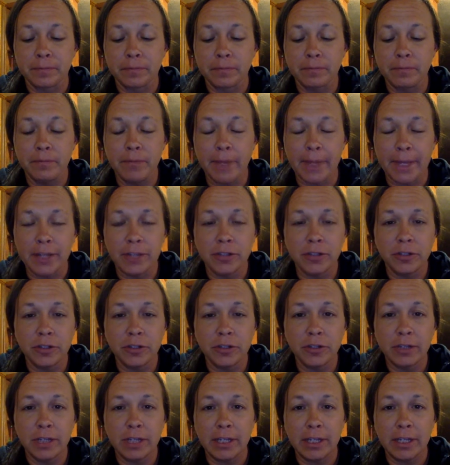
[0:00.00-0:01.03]
Make sure
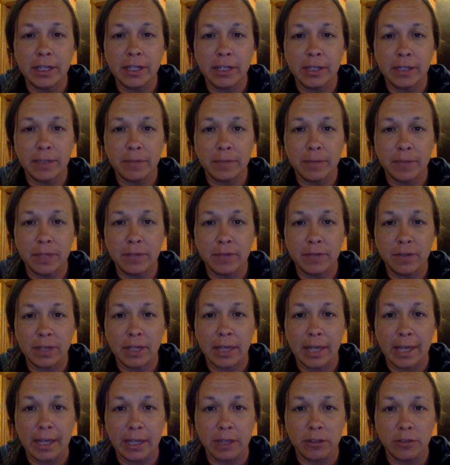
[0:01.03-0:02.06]
you're giving
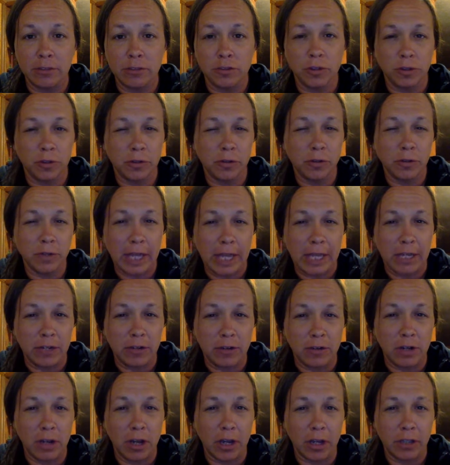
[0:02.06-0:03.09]
a journal that
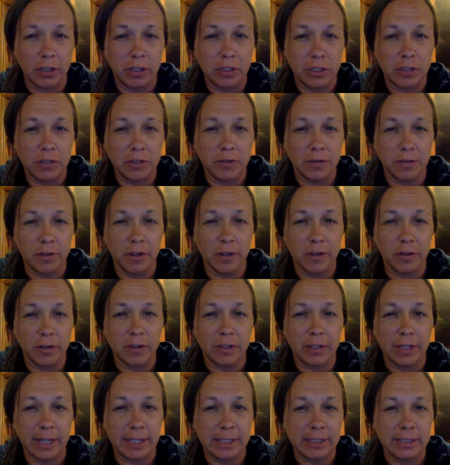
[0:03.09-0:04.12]
you're not going to use for other
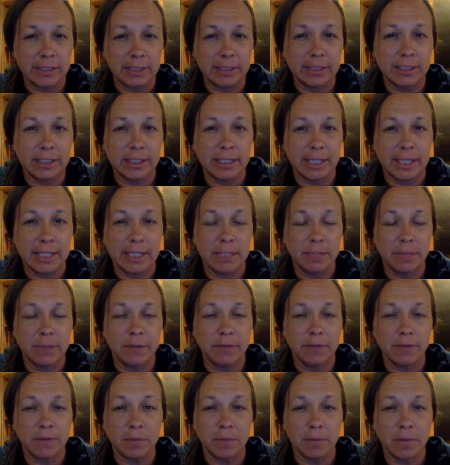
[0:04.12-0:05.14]
classes. It needs to
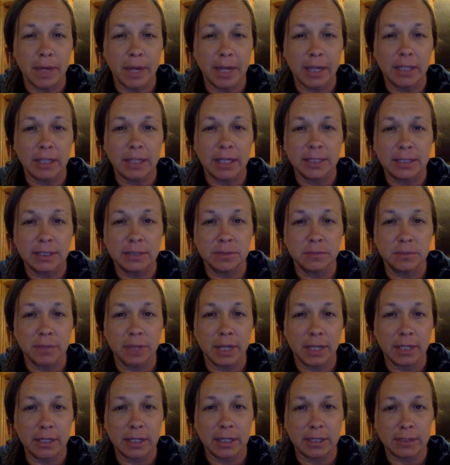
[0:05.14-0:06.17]
be for my class and
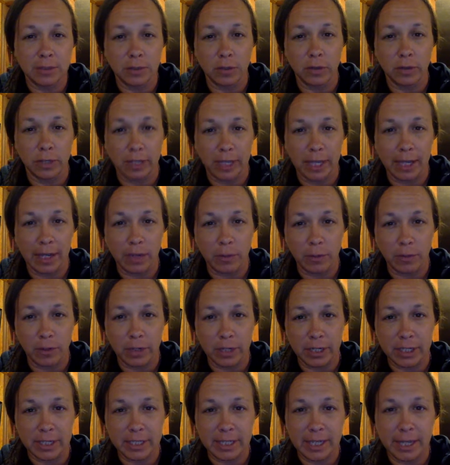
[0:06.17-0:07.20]
my class only, how we're
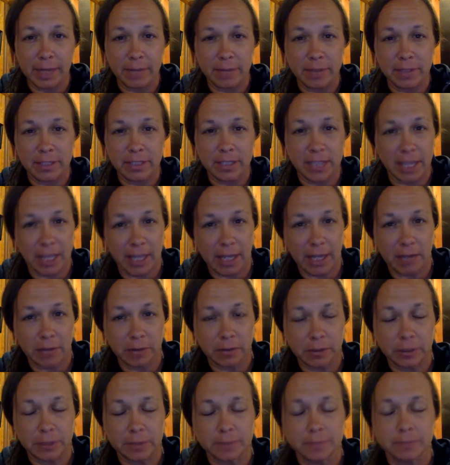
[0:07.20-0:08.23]
going to tab this thing
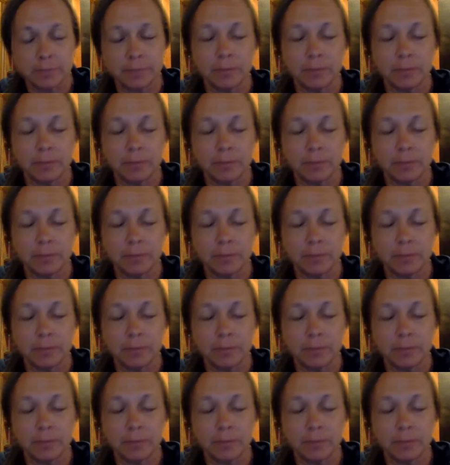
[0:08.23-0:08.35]
out.